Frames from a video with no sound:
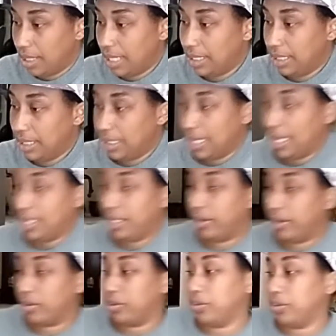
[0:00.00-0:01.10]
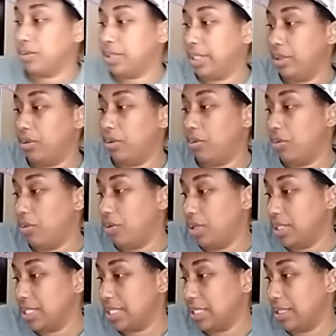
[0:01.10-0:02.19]
I did that identical deal
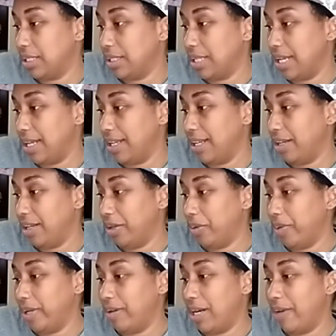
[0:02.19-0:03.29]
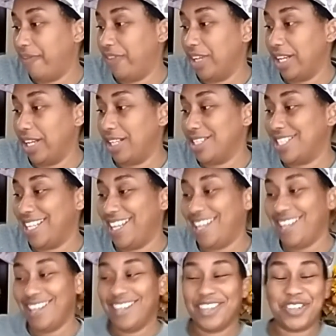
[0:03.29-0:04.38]
on Sunday. LOL, how funny.
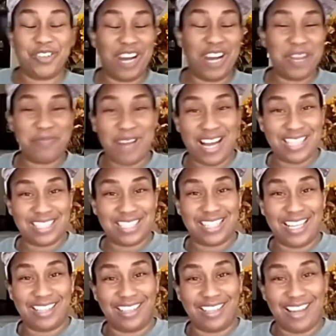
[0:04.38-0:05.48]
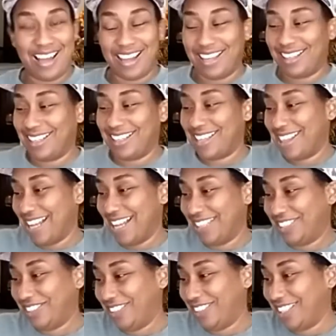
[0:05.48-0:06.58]
See, great minds think alike. Look at
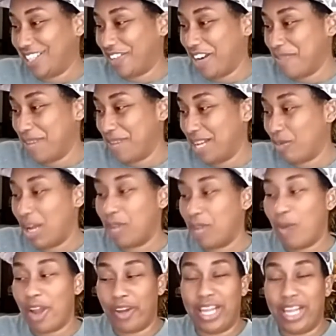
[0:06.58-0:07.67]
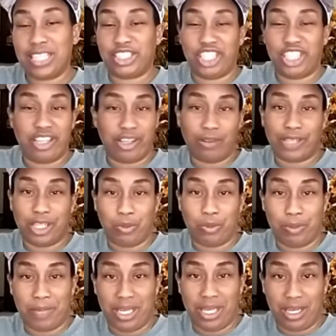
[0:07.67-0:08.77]
that, Julia. Great mind. Wait, why you didn't share your deal
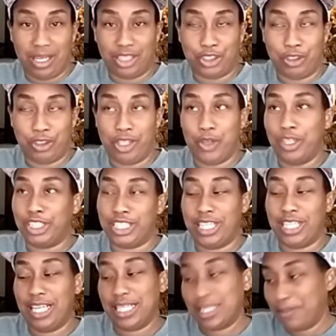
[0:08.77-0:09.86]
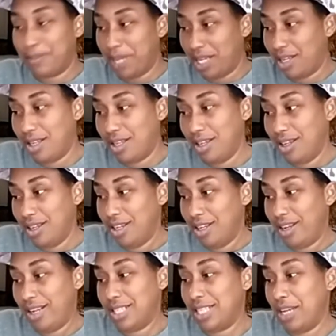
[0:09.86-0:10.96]
with me then, Julia? You didn't send it to me.
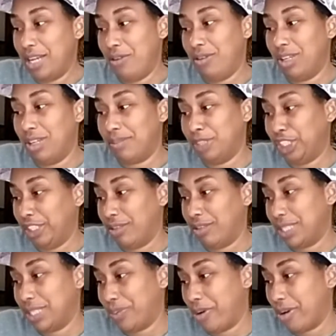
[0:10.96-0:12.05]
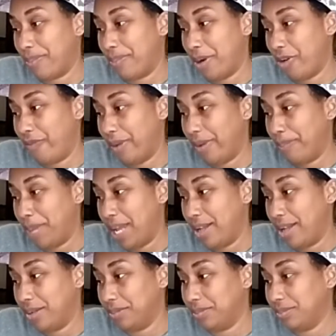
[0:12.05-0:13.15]
You didn't say, oh, look, Michelle, this worked perfect.
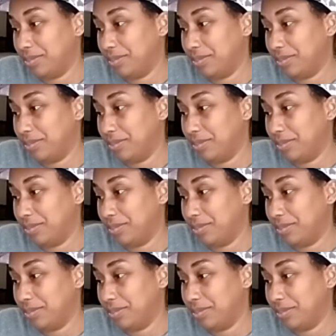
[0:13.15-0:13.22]
Bam.